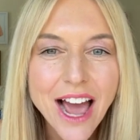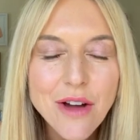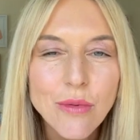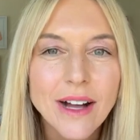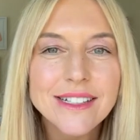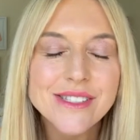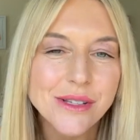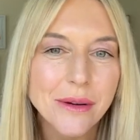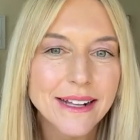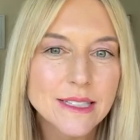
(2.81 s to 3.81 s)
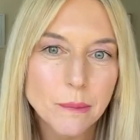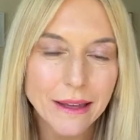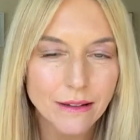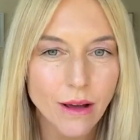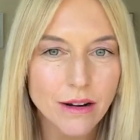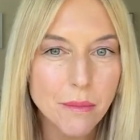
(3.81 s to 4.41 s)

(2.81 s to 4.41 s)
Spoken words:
I want to expand on a